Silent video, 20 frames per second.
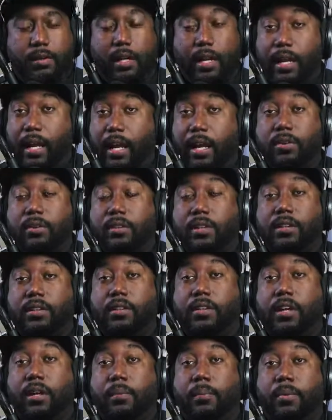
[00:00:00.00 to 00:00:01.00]
And I don't think they're
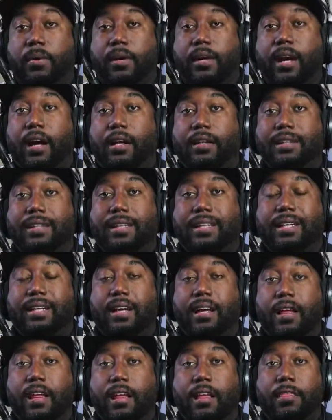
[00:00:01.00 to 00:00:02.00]
going to bring out the
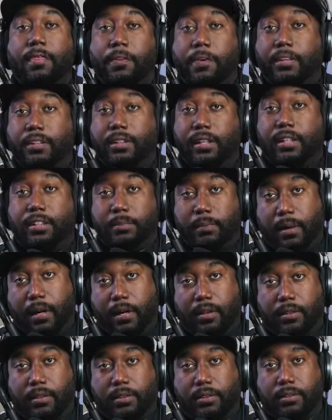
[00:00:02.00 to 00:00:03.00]
13-inch
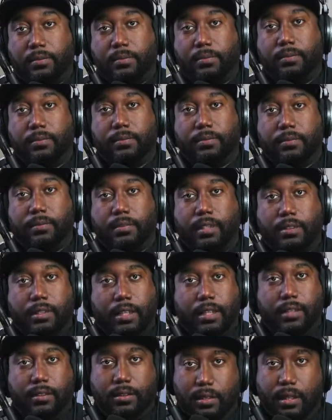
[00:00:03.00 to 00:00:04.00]
models like
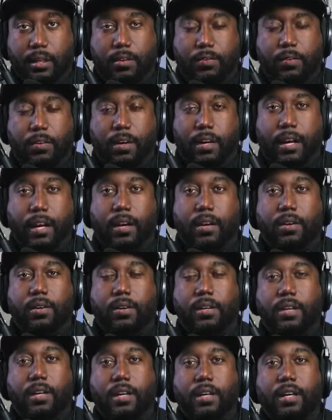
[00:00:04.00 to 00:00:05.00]
they have right now.
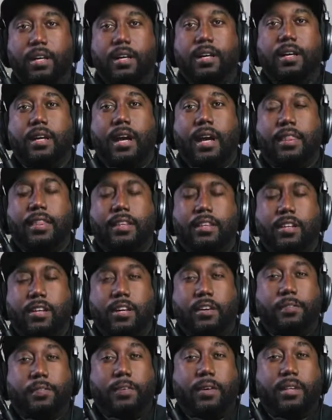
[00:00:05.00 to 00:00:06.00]
I think they're going
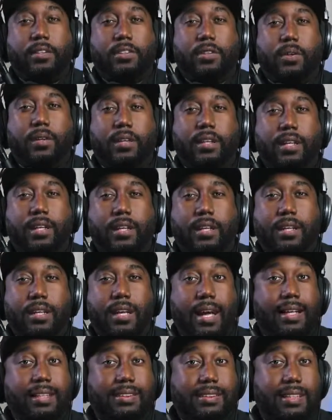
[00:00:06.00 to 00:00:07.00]
to focus on the
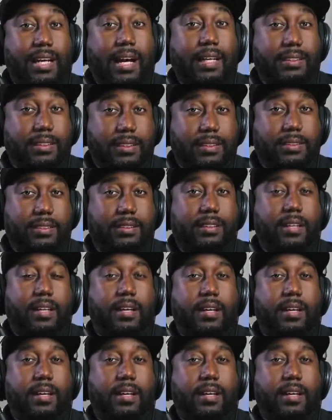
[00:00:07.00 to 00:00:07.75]
next sizes.